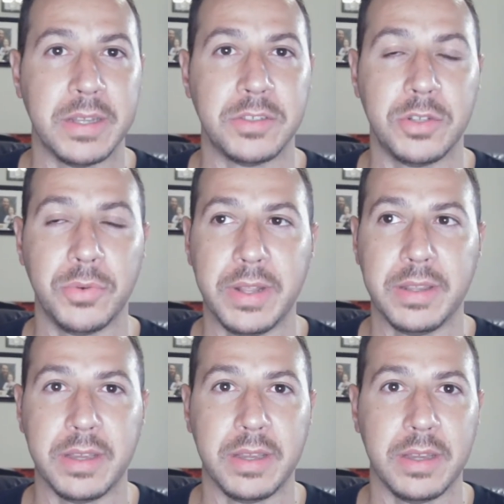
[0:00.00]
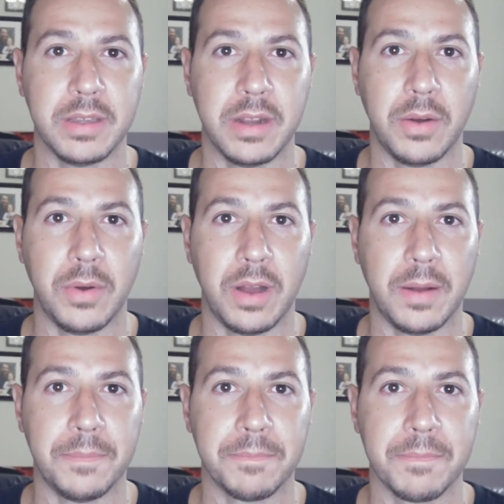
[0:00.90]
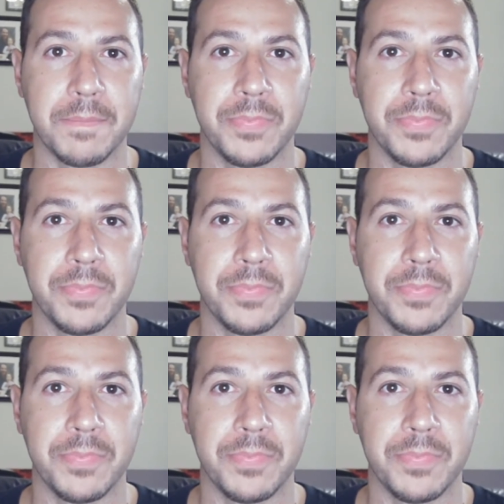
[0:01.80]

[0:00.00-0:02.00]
is doing the, you know, um,